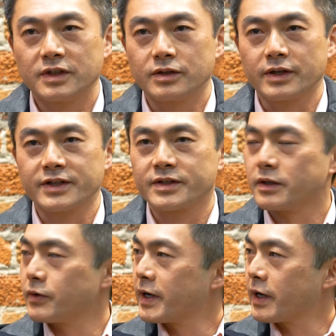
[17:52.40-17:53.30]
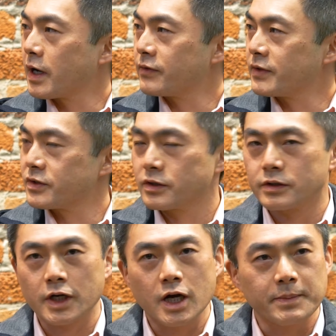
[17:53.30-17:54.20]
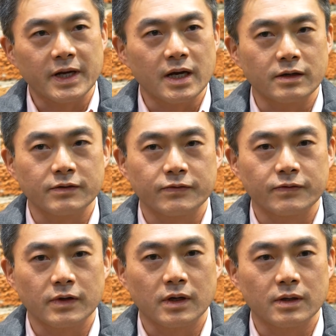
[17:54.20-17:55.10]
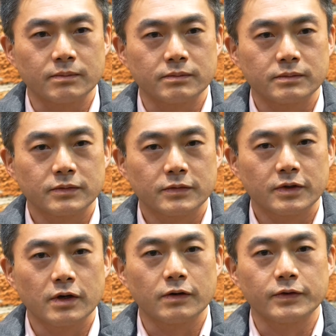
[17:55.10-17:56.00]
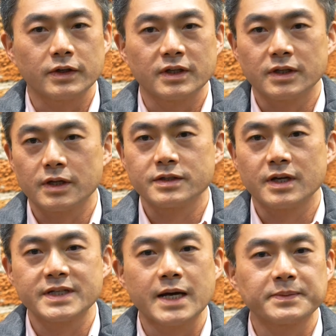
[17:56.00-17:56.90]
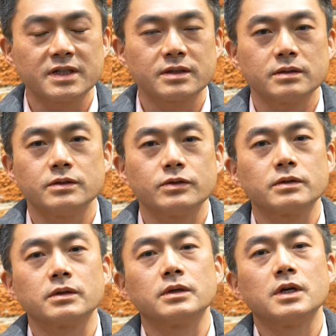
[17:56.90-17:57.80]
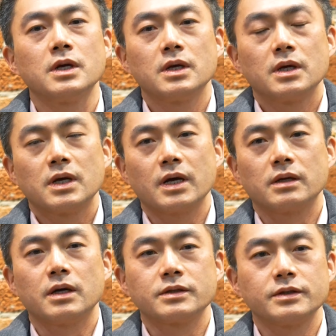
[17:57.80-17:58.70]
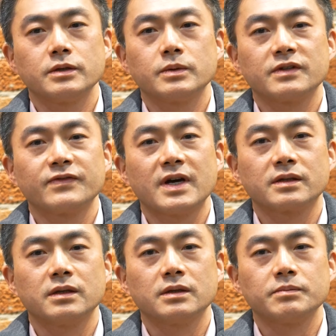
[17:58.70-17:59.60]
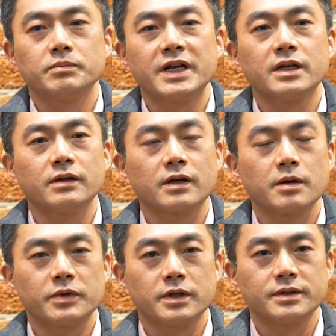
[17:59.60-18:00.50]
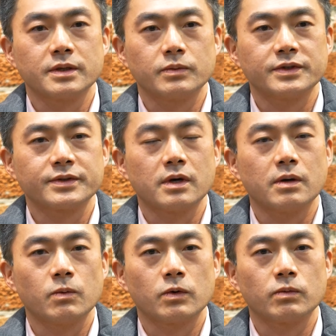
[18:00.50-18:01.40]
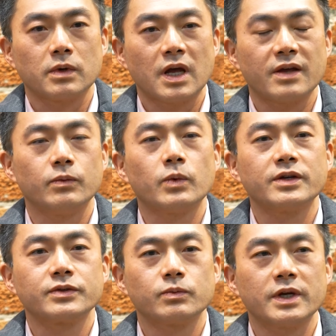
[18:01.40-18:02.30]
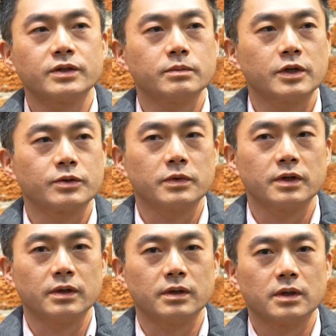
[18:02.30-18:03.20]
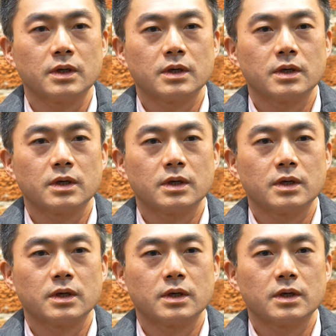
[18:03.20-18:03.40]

you know, accelerating out of the turn coming out of um, COVID and then adapting to endure had a lot to do with the fact that many of the companies that we saw were, had raised way too much money.